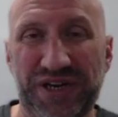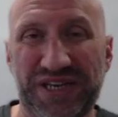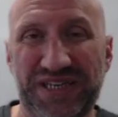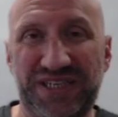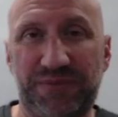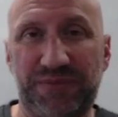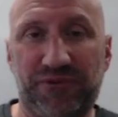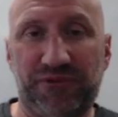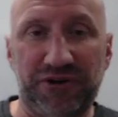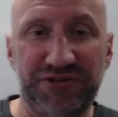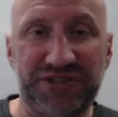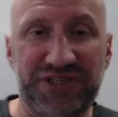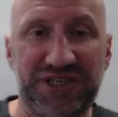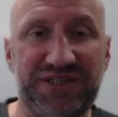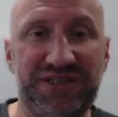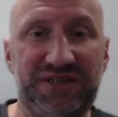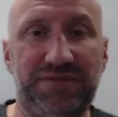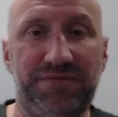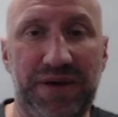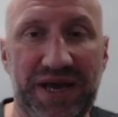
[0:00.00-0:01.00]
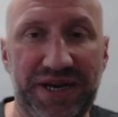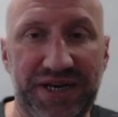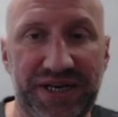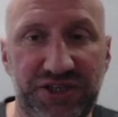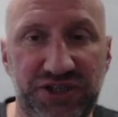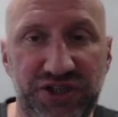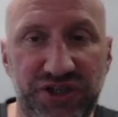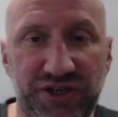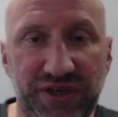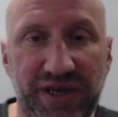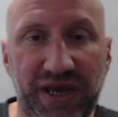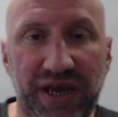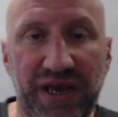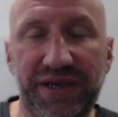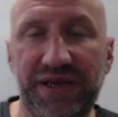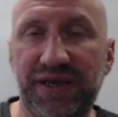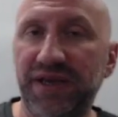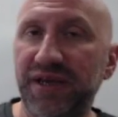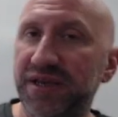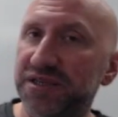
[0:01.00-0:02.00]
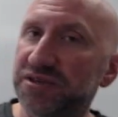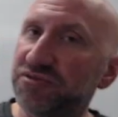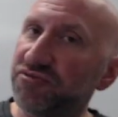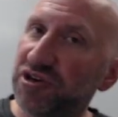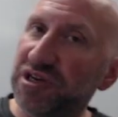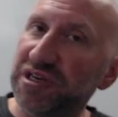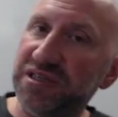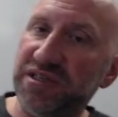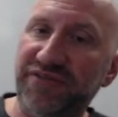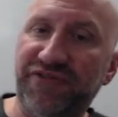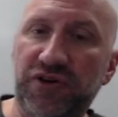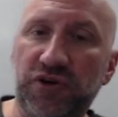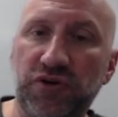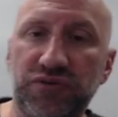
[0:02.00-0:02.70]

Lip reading: not an easy process to manage, okay? It's really